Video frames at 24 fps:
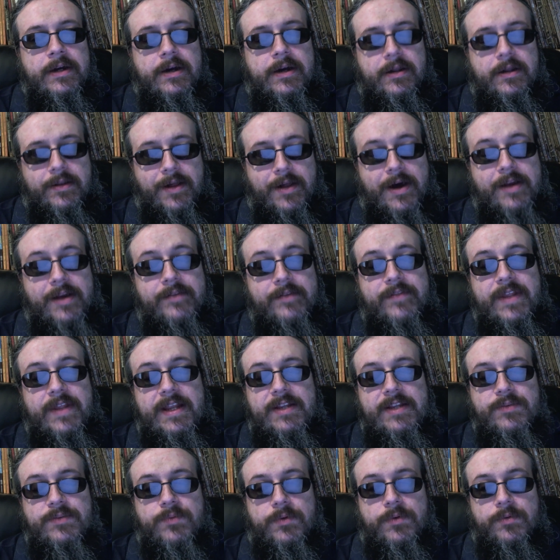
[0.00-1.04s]
A lot of
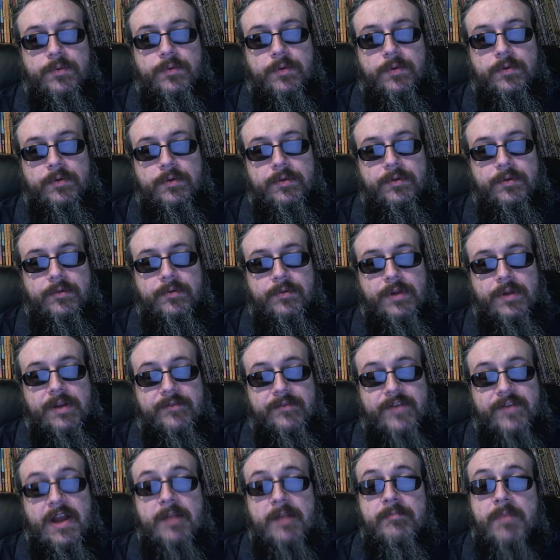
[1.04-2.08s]
these will
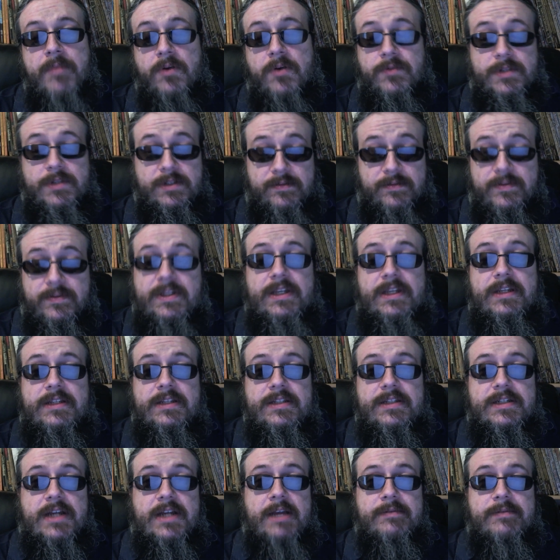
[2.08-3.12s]
In fact, most of
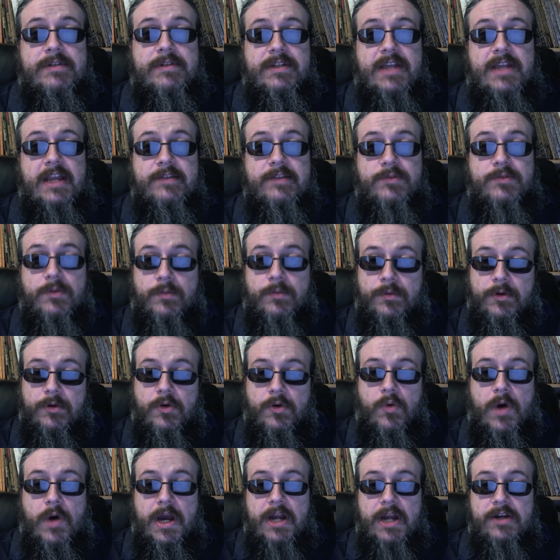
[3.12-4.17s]
these types of games will
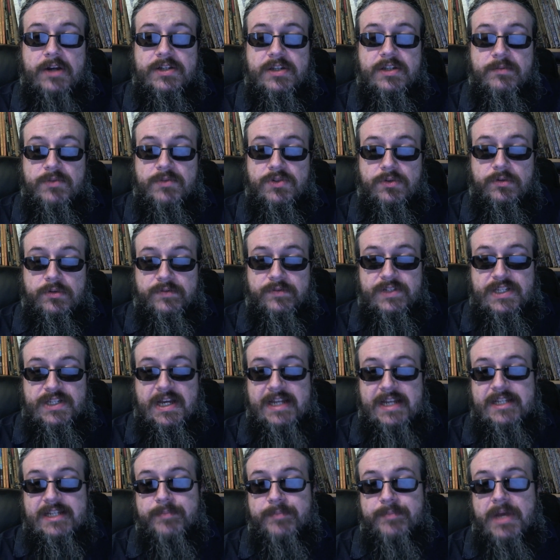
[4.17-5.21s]
require some sort of
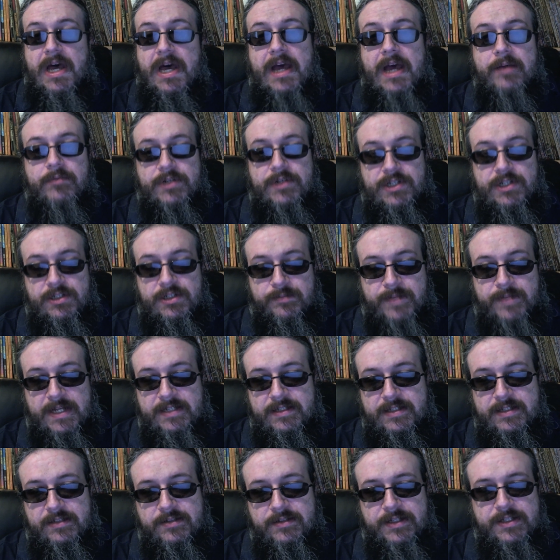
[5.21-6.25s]
dice bot, which is
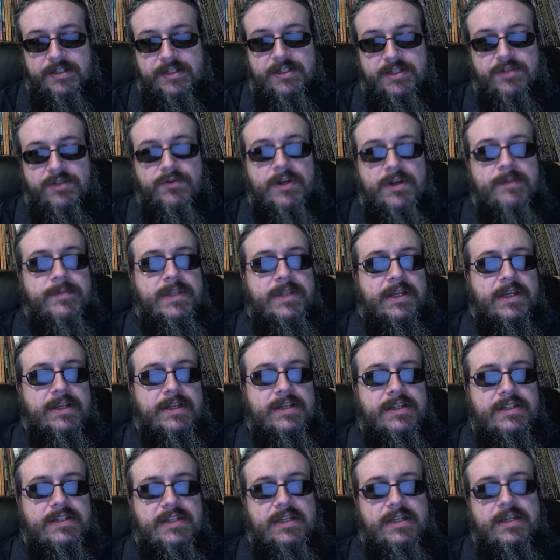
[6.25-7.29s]
basically a script that
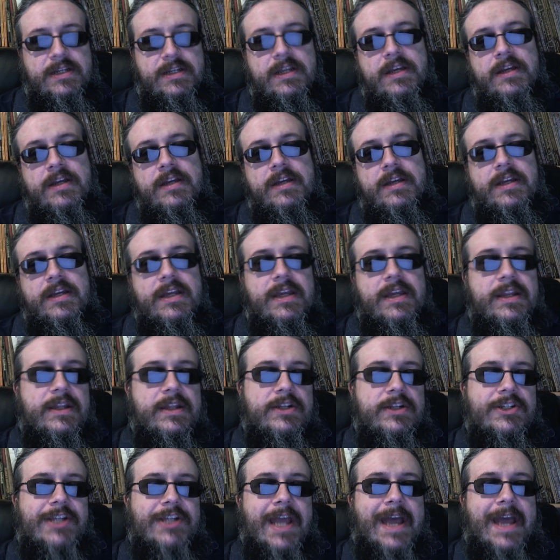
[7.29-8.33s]
sit
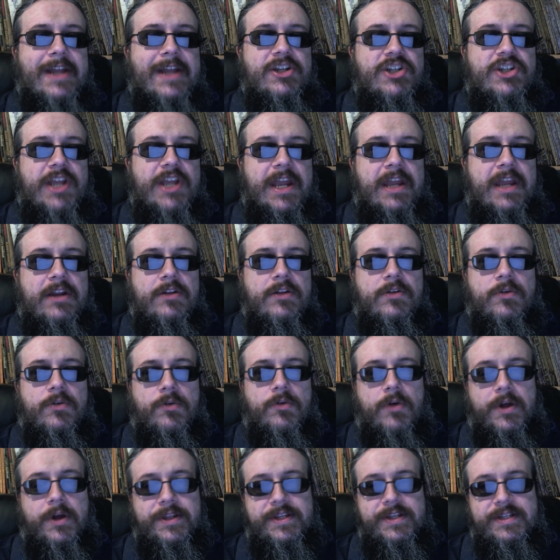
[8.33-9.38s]
in a chat channel
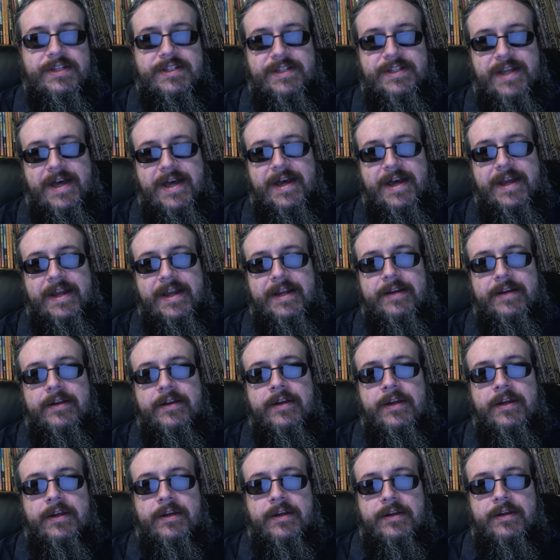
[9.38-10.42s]
or on the
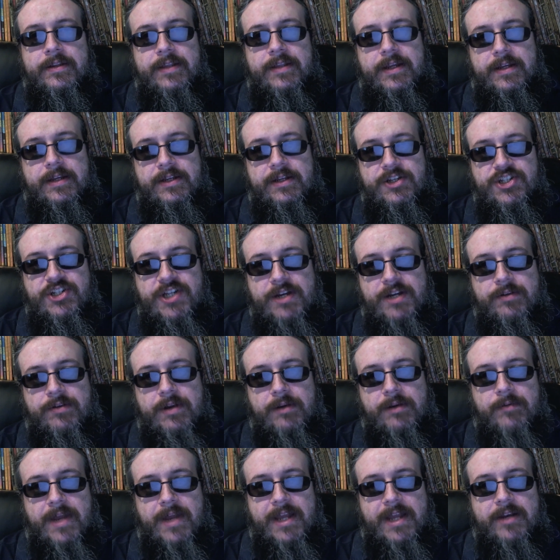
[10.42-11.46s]
side that can
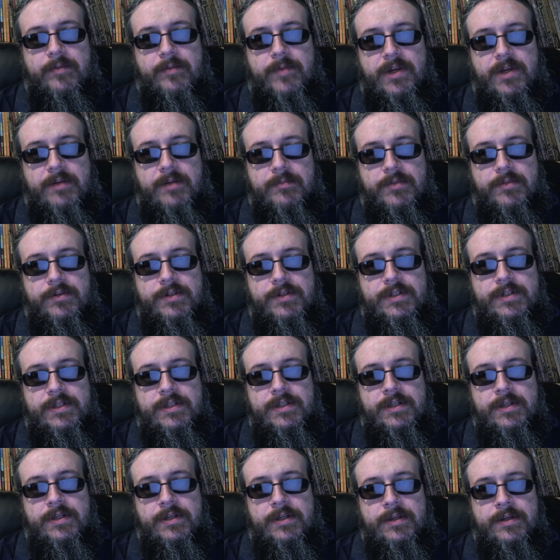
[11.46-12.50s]
generate random
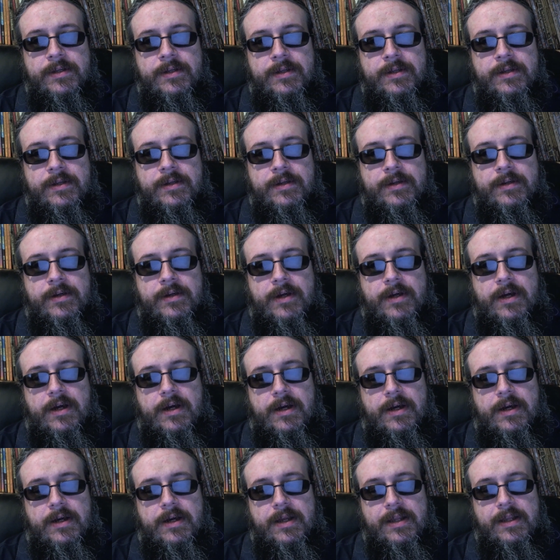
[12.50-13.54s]
numbers.
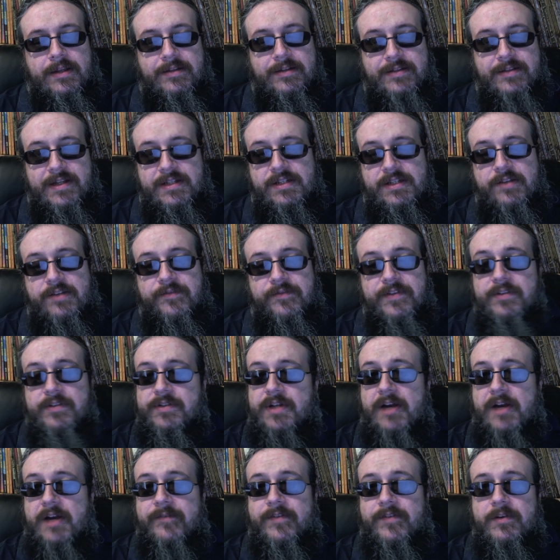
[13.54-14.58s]
Unless you feel
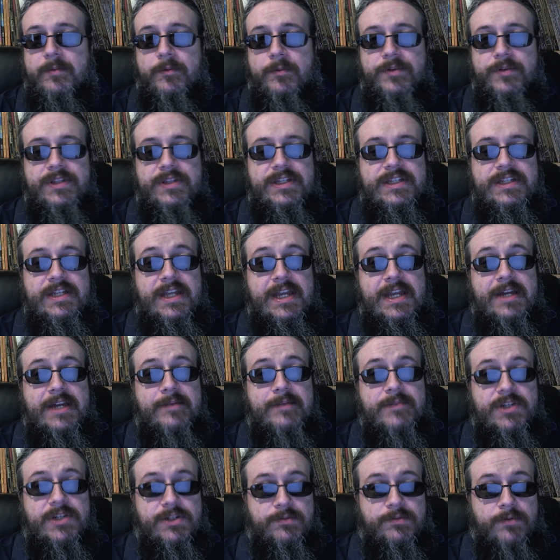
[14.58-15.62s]
comfortable with the
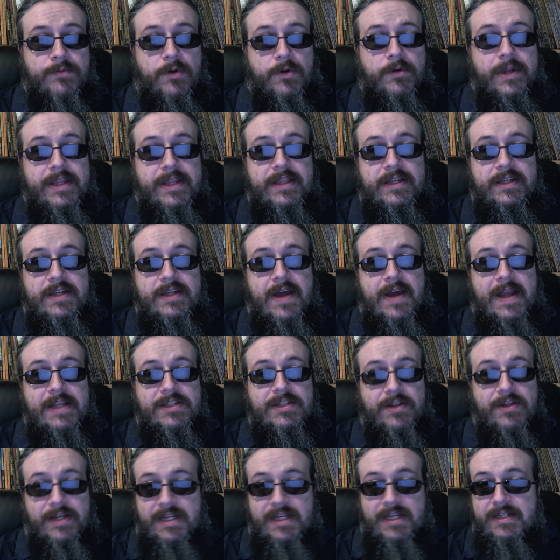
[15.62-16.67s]
DM just rolling the
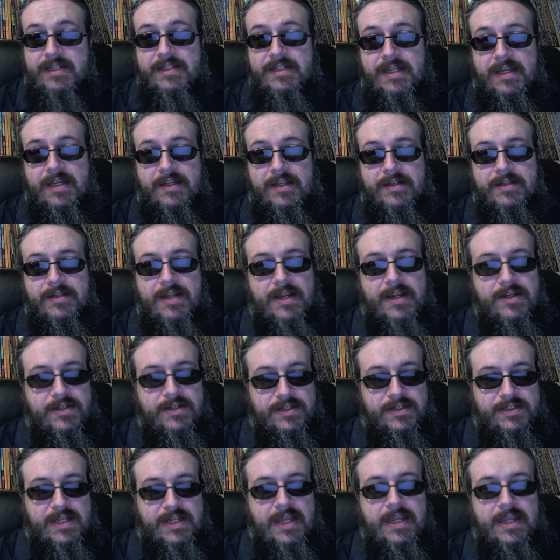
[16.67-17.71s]
dice on his end and
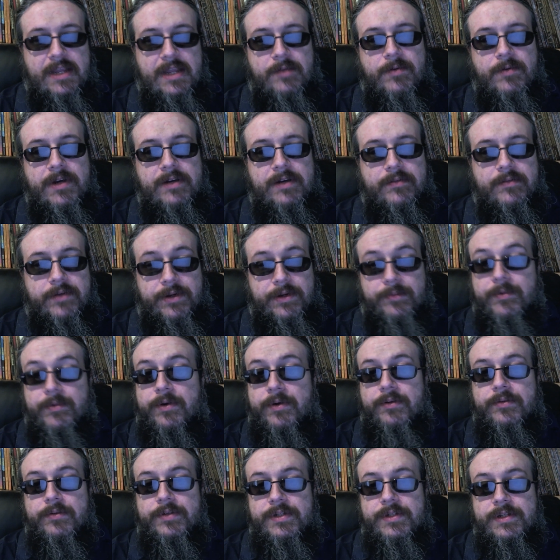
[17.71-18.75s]
just taking whatever he
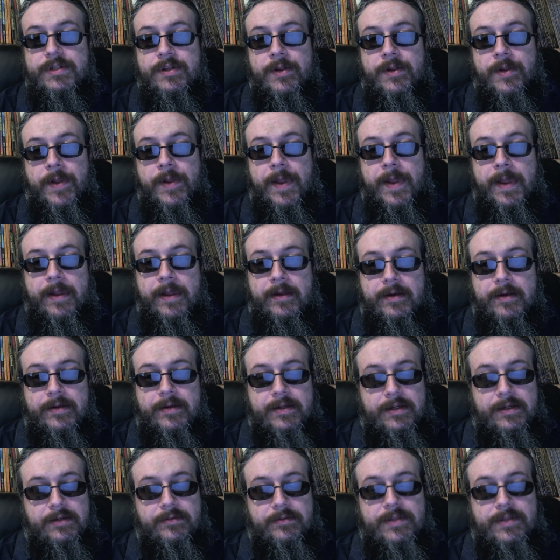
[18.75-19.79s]
rolls.
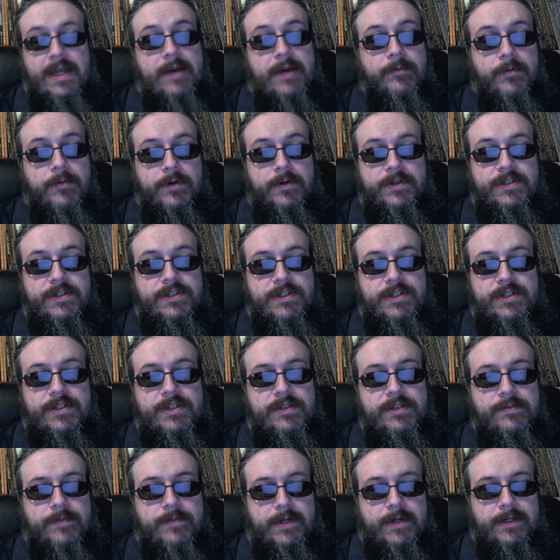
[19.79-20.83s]
That works
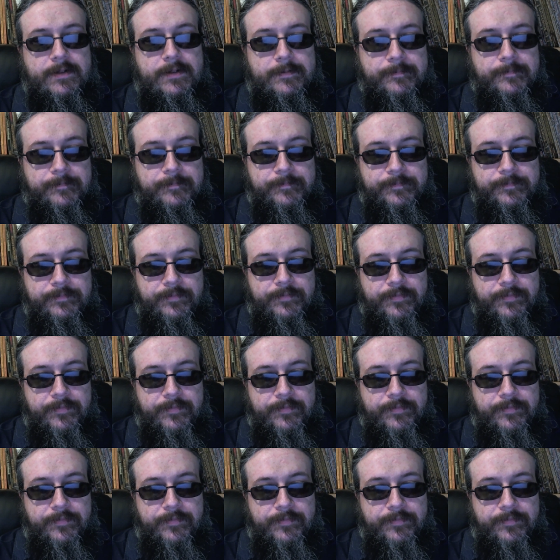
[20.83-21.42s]
just as well.